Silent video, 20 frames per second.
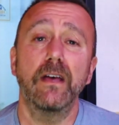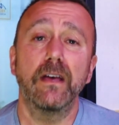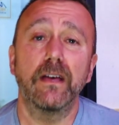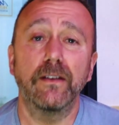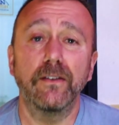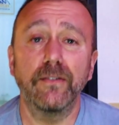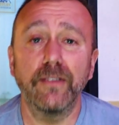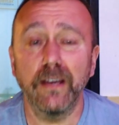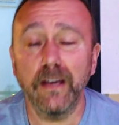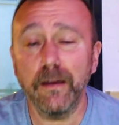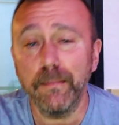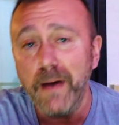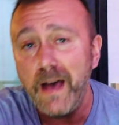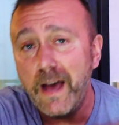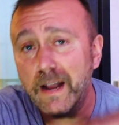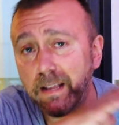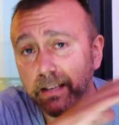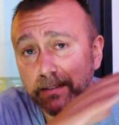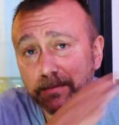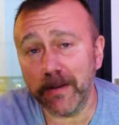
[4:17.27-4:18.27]
You think
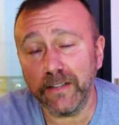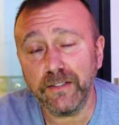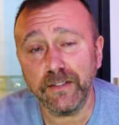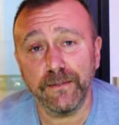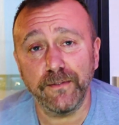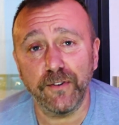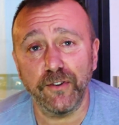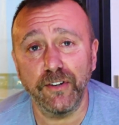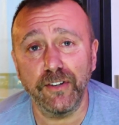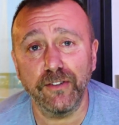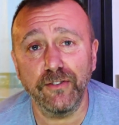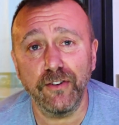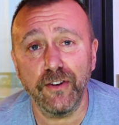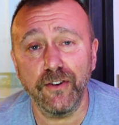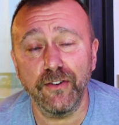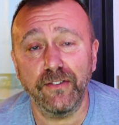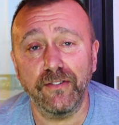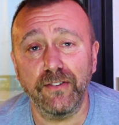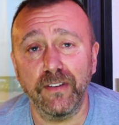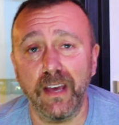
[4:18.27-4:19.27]
about it, especially if you're in a
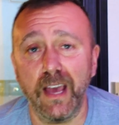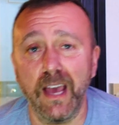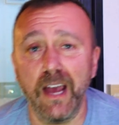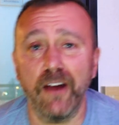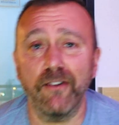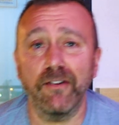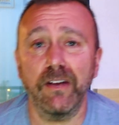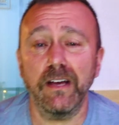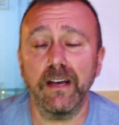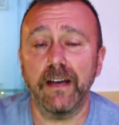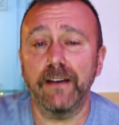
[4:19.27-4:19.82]
touristy area,